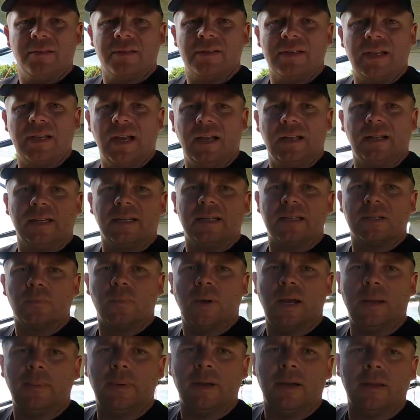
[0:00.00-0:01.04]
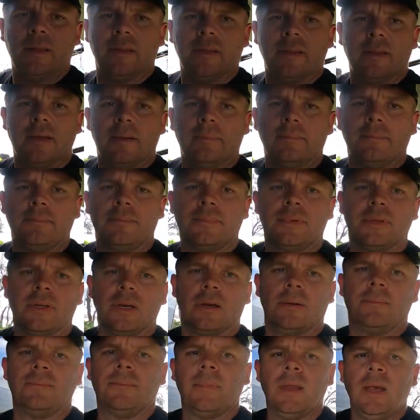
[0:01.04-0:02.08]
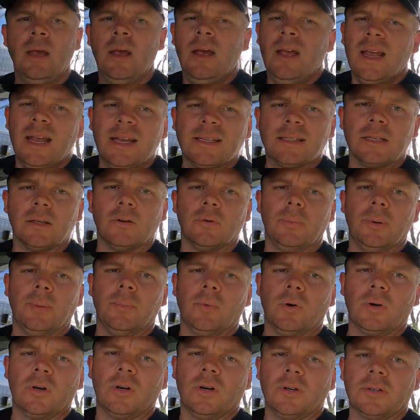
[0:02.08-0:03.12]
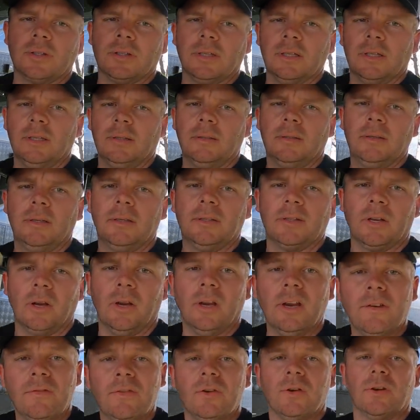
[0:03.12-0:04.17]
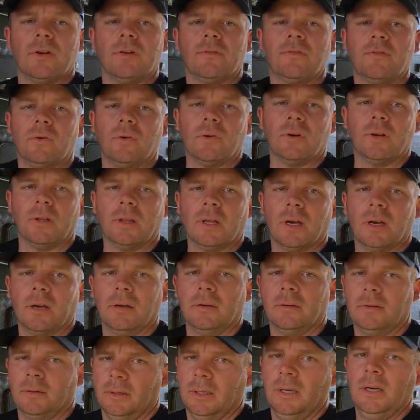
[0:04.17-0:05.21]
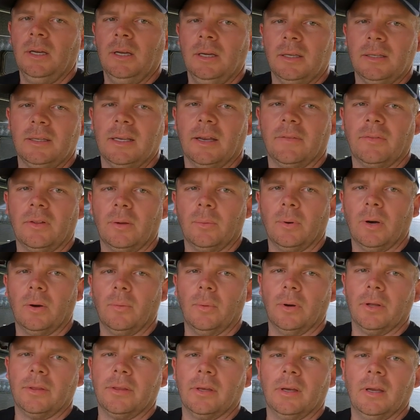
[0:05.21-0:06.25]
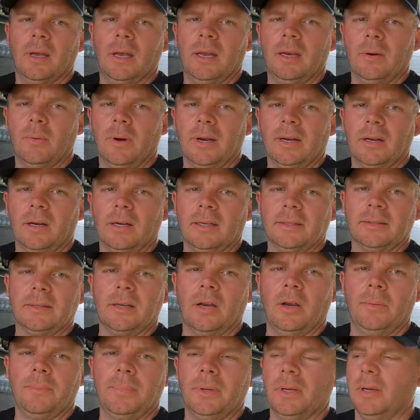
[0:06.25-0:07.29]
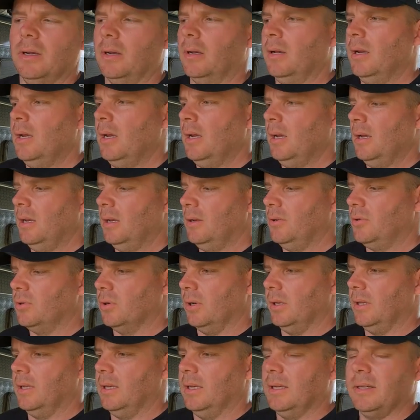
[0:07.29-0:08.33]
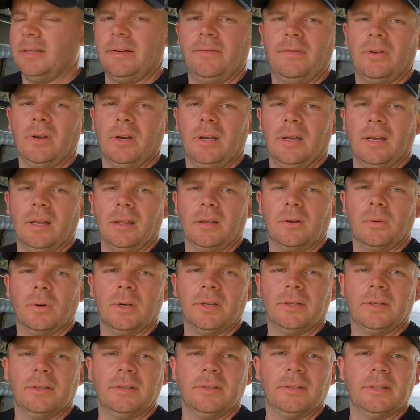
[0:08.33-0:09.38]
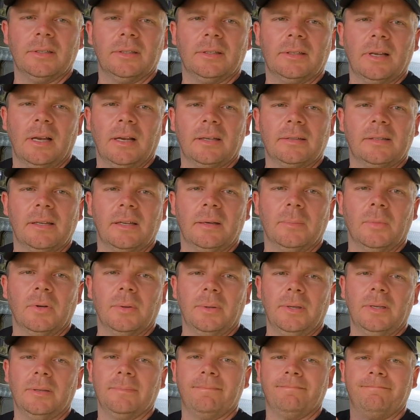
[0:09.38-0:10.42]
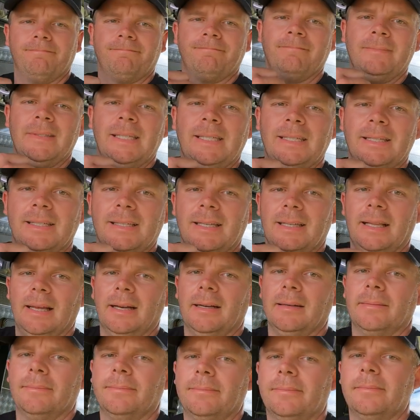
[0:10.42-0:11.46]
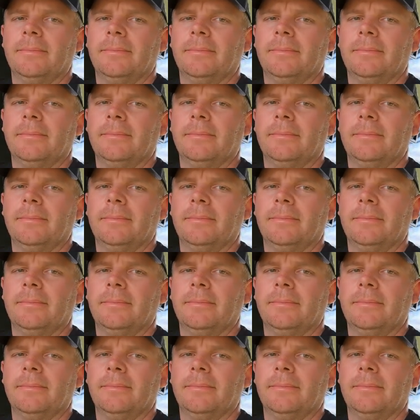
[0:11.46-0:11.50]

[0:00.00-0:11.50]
Starlink is way better than them so it is a little bit more costly so if you can afford it though definitely well worth it anyway guys hope you enjoyed this if you've got any other questions just uh, send them on in see you later